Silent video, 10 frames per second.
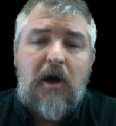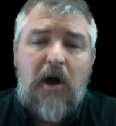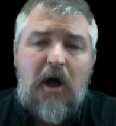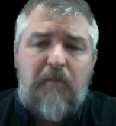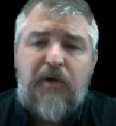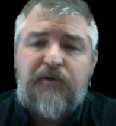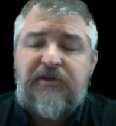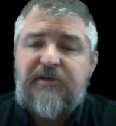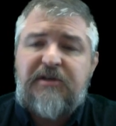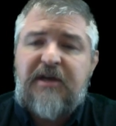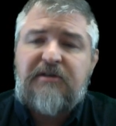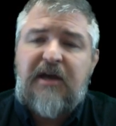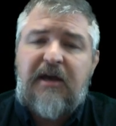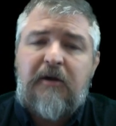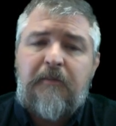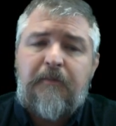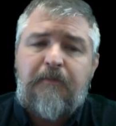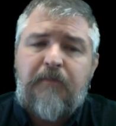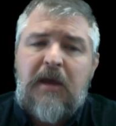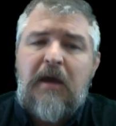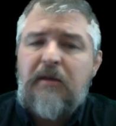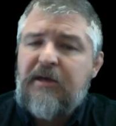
almost as a dictator. The